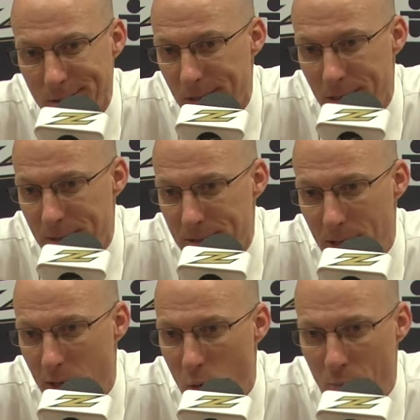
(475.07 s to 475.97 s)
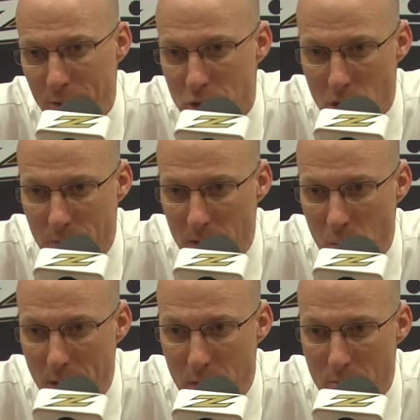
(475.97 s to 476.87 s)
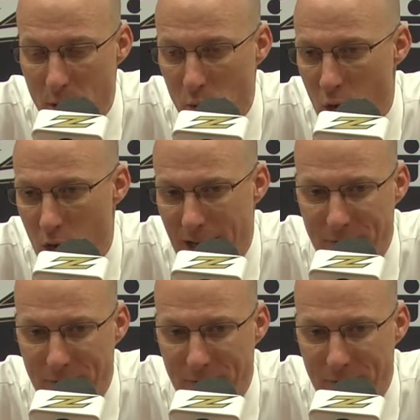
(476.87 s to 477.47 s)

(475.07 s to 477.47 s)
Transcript: And hopefully it's something that we can build on.